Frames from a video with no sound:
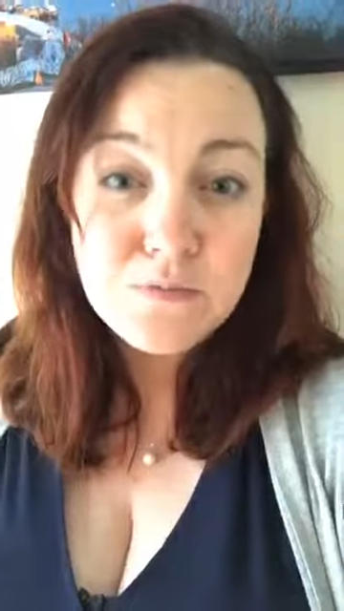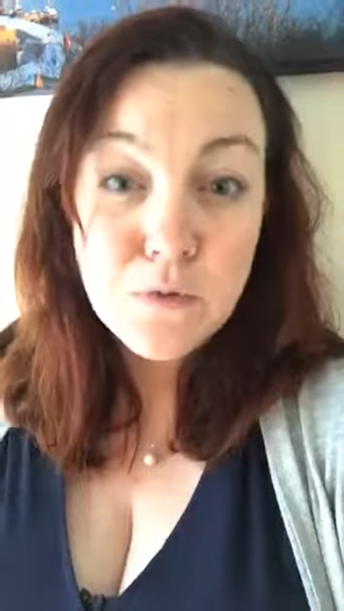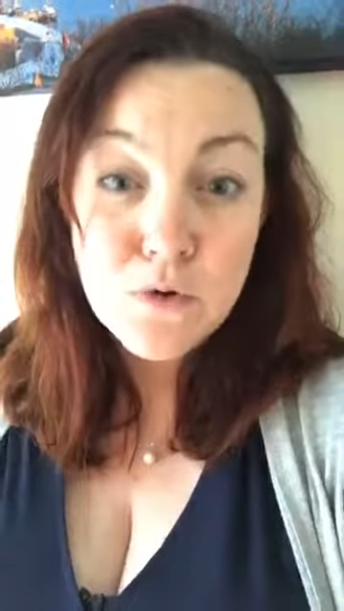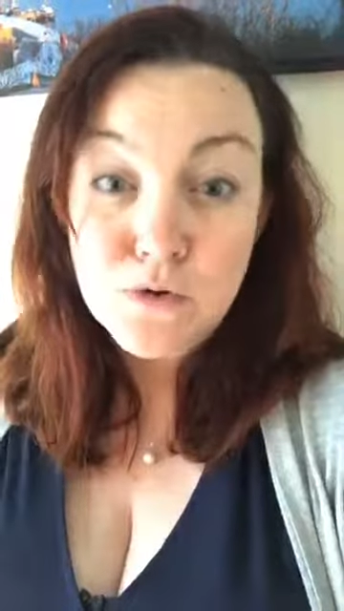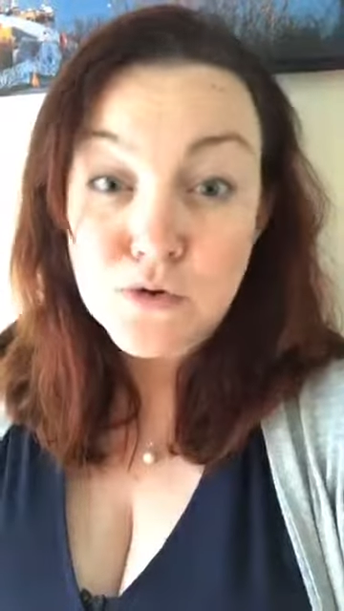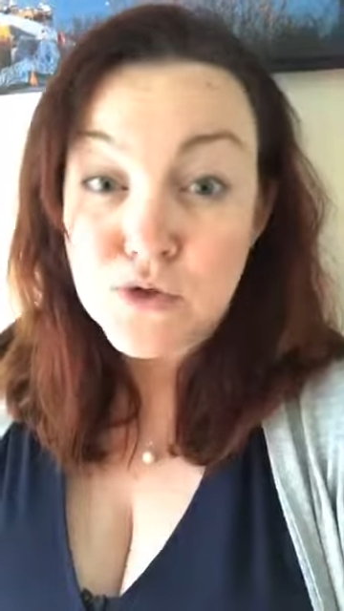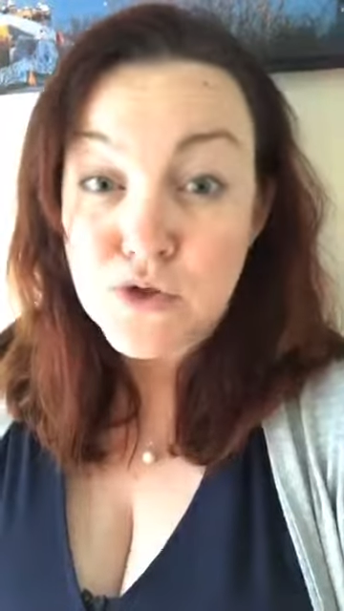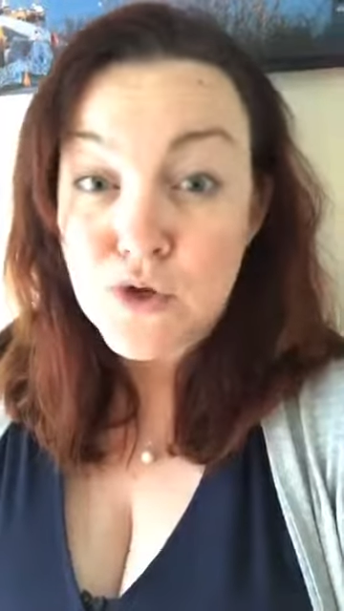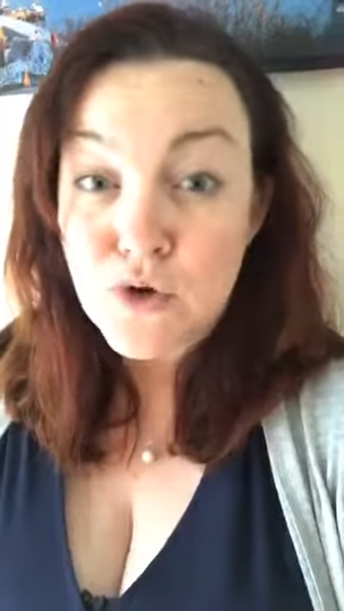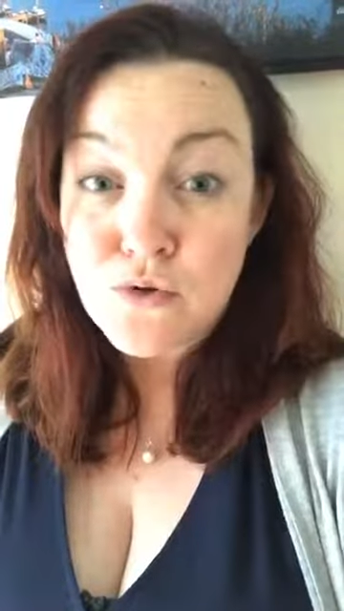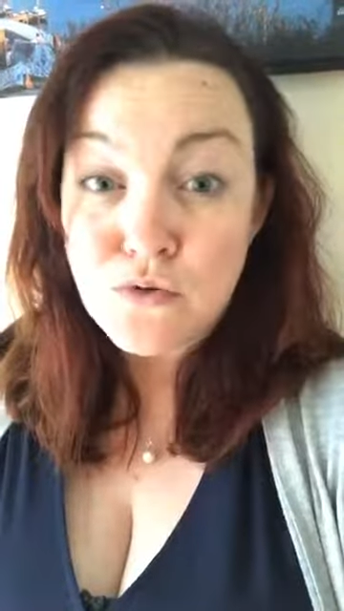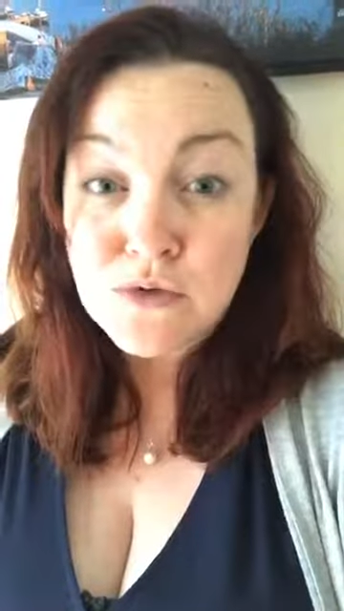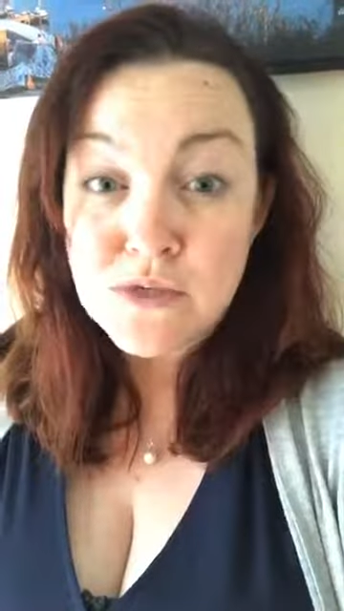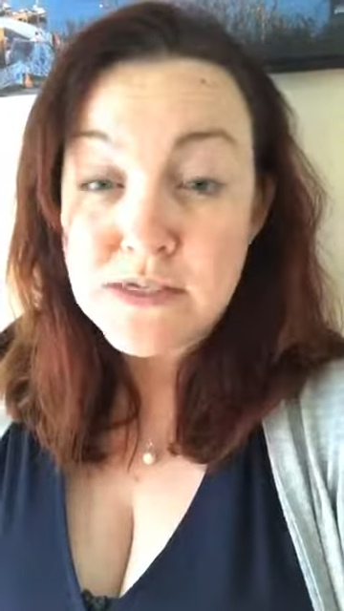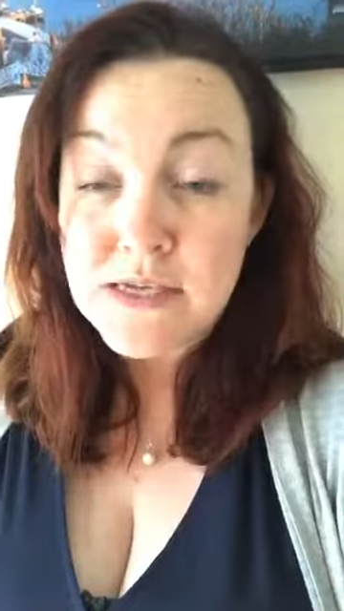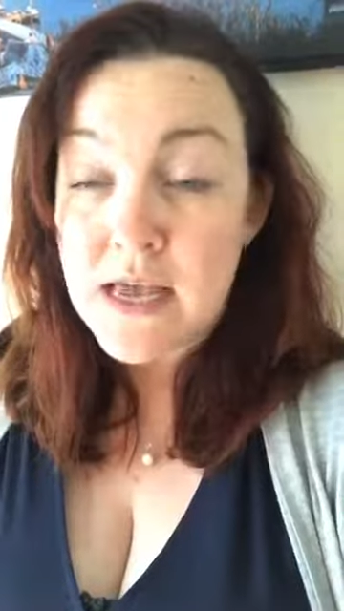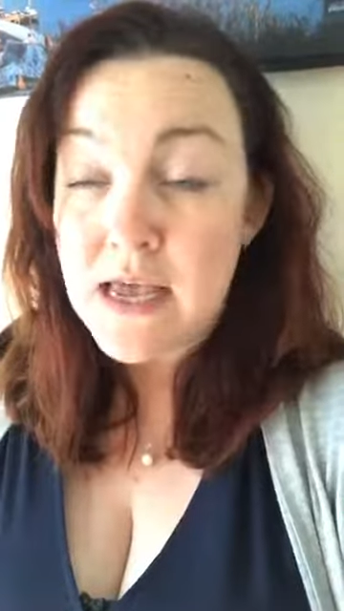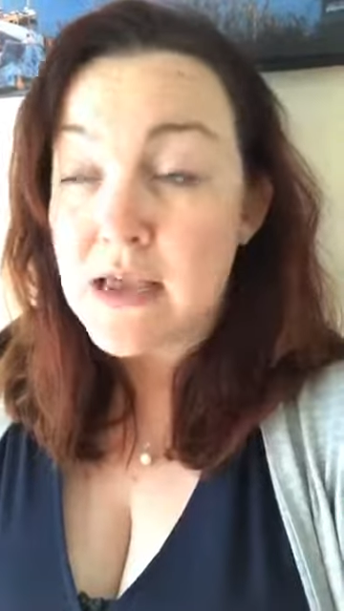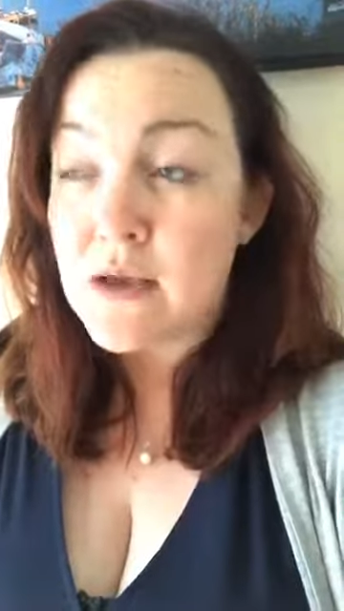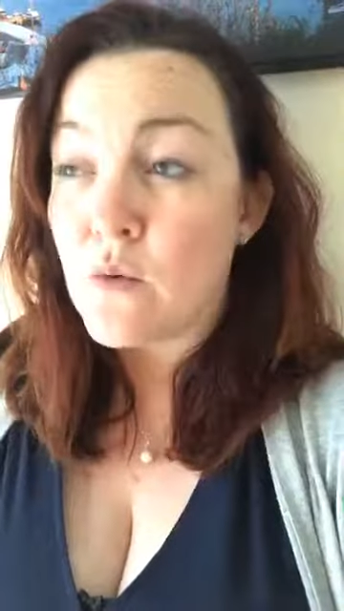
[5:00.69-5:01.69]
most
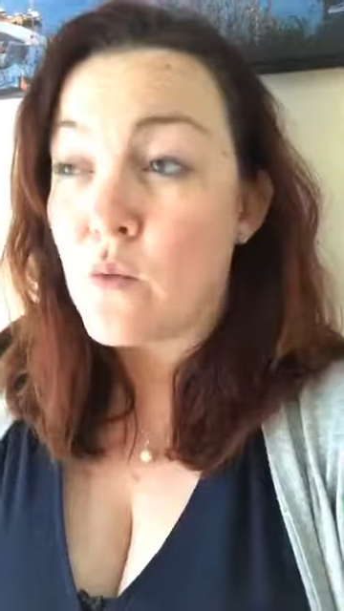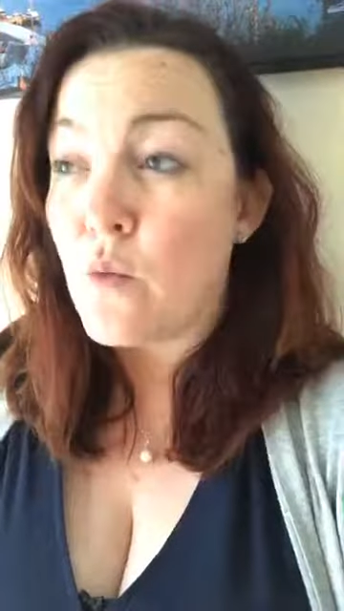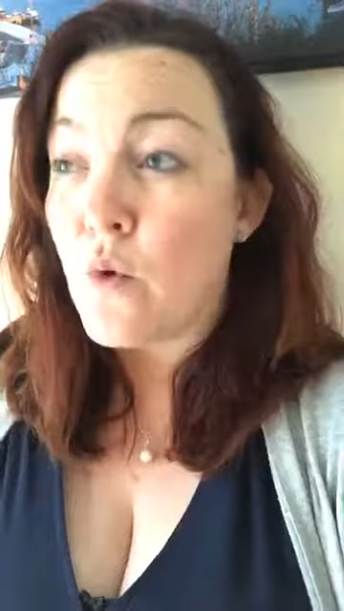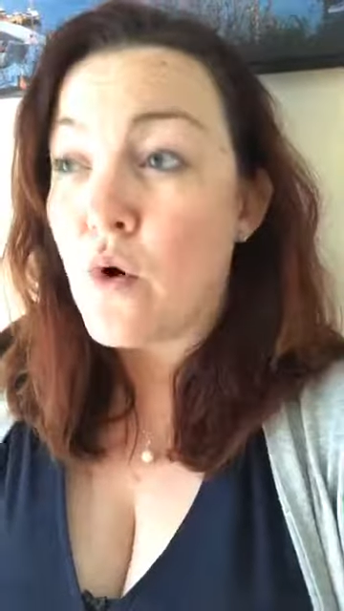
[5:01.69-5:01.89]
daunting?